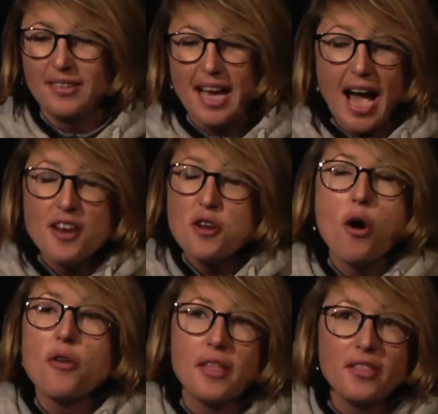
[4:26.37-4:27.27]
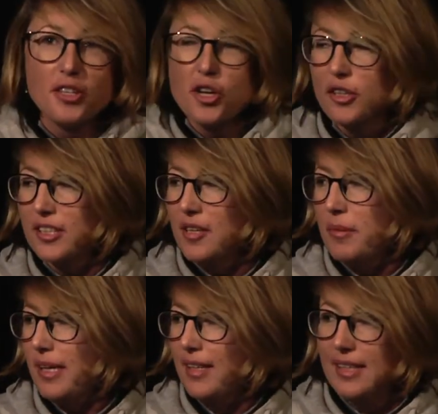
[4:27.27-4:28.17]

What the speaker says: I know that there are not going to be